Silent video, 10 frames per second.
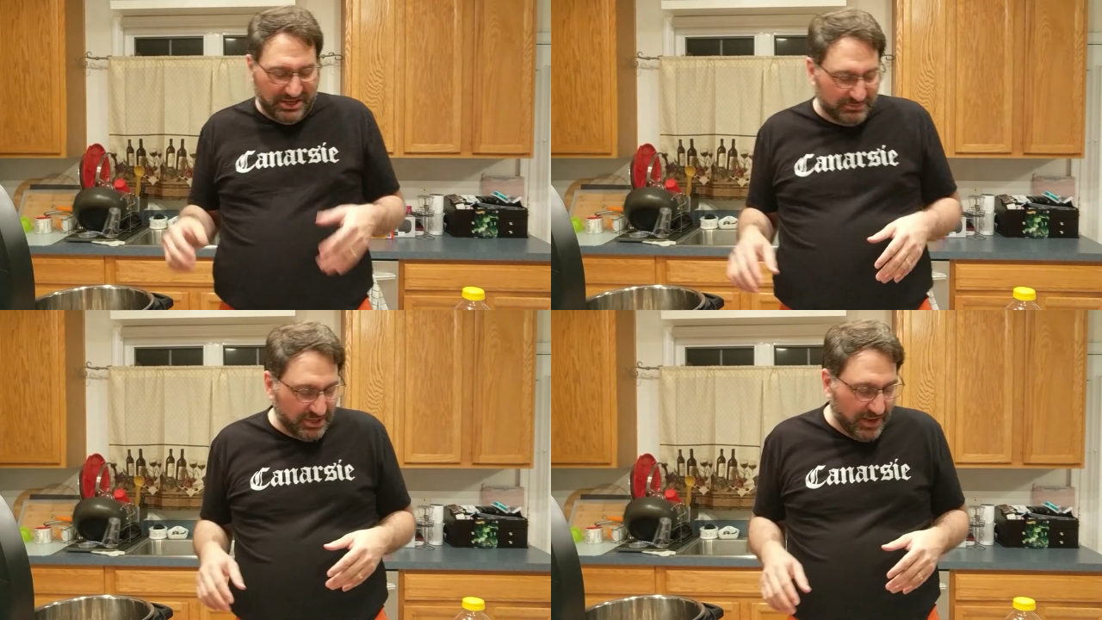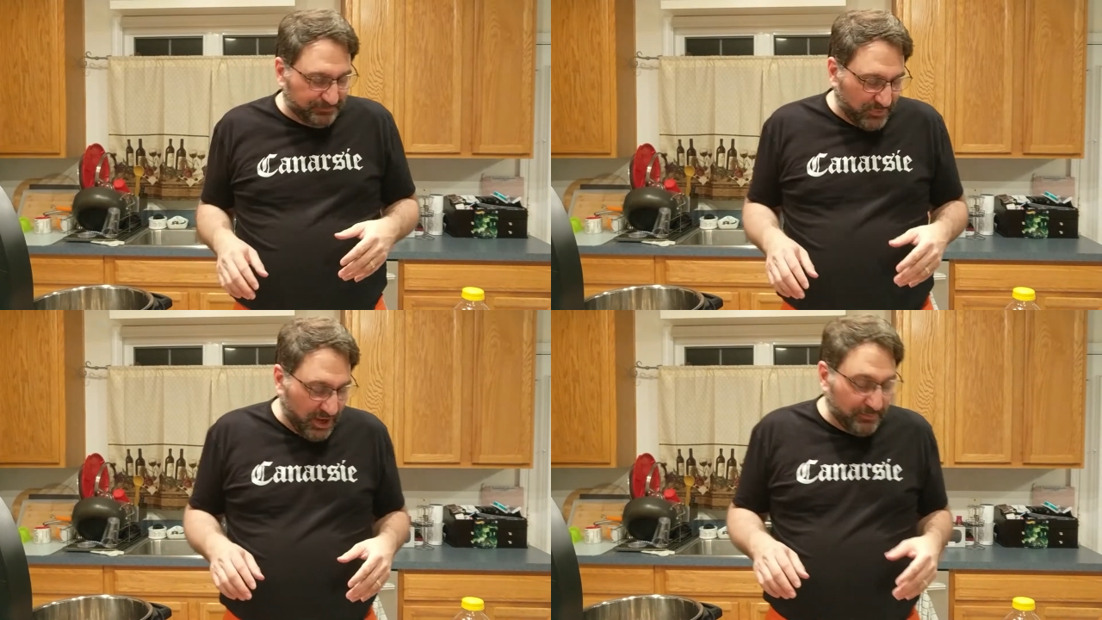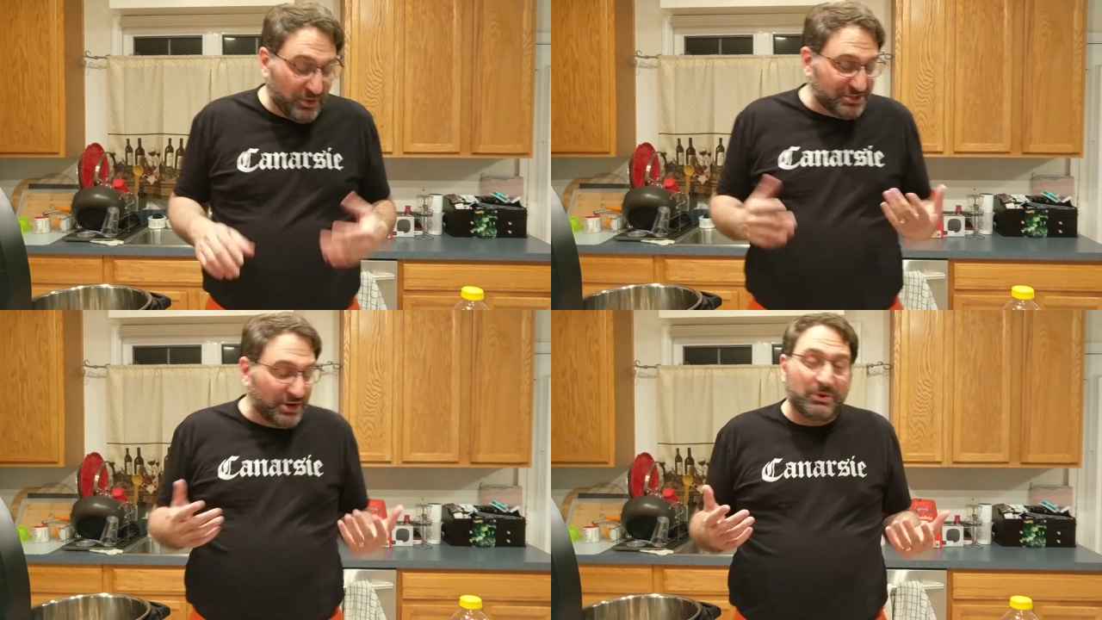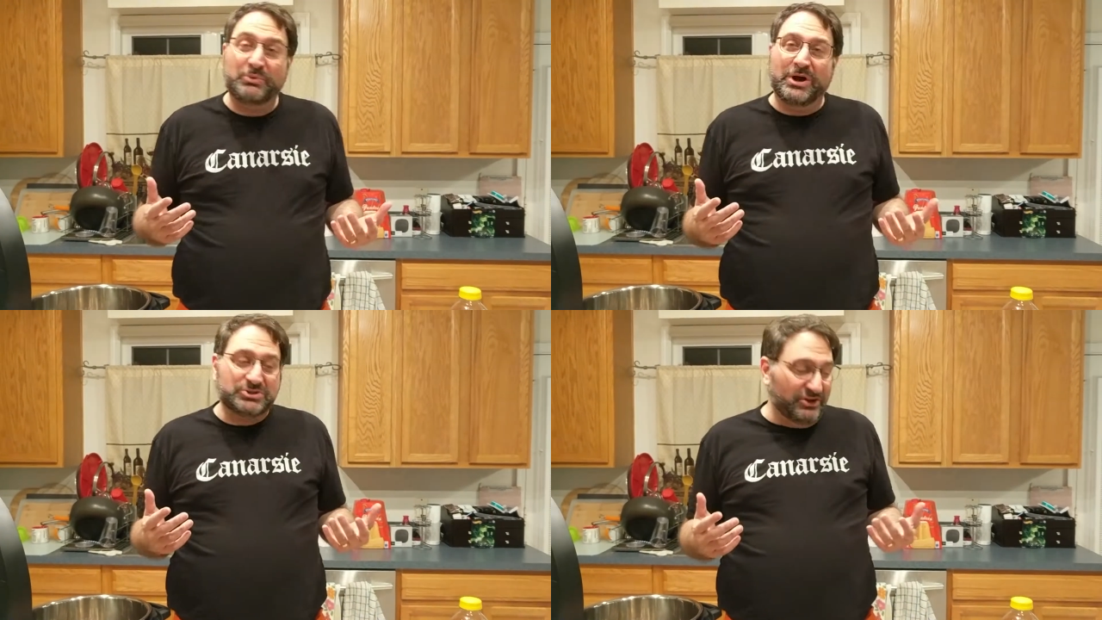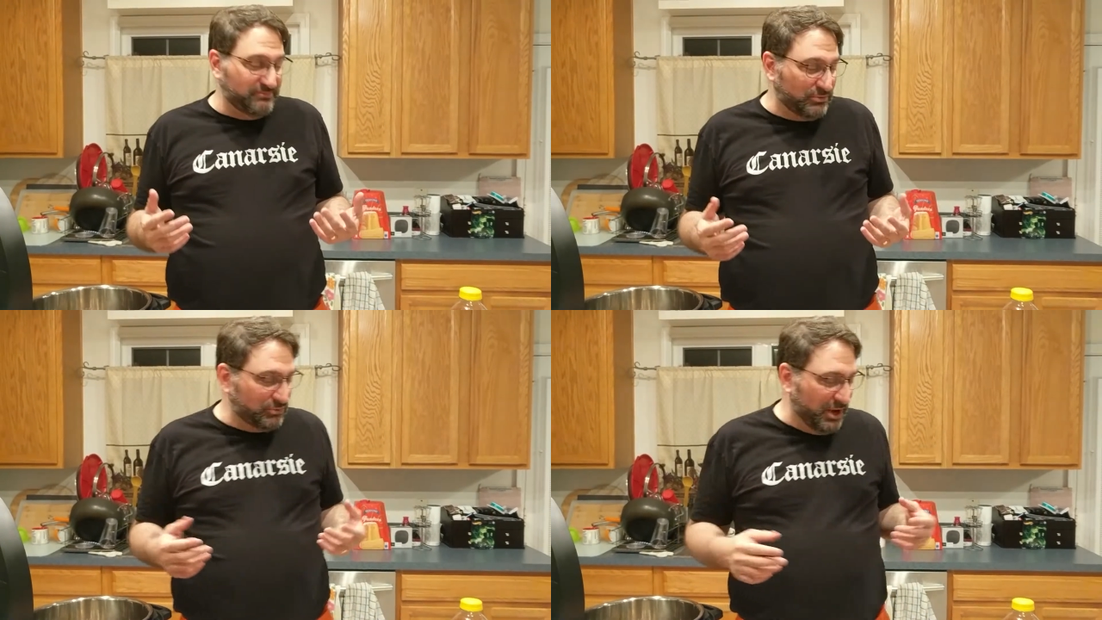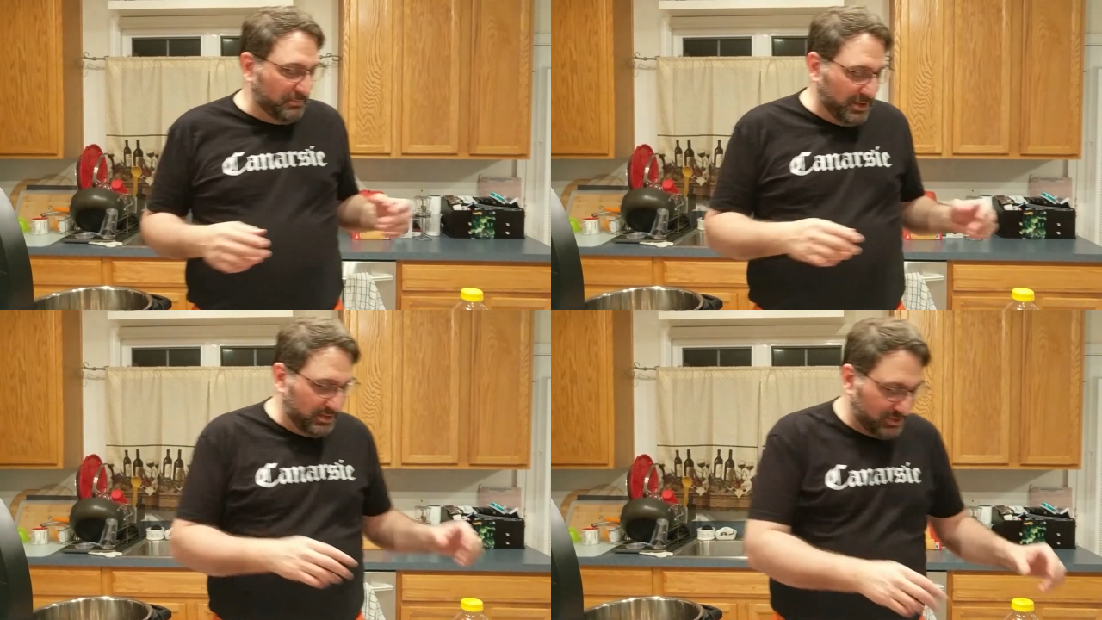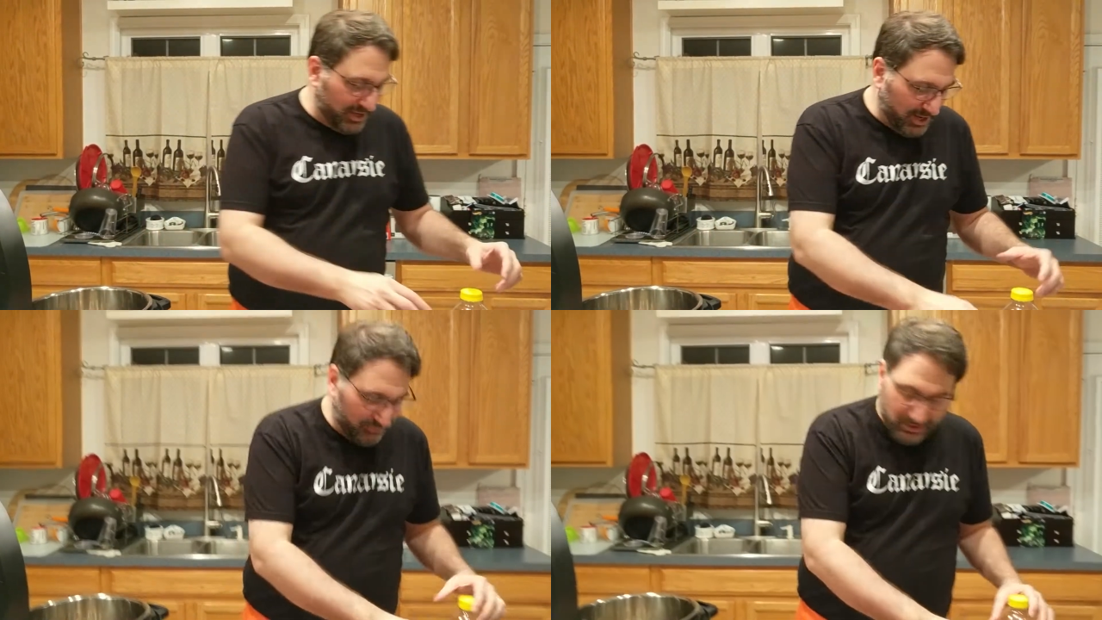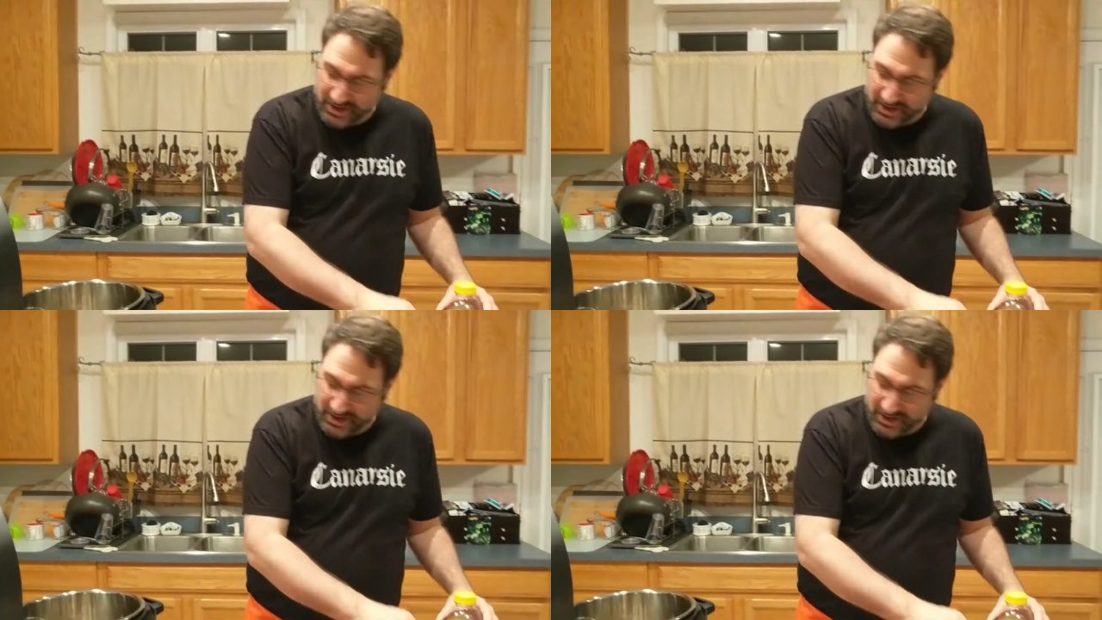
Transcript: steams. Because I don't want to wash off my rub. So I got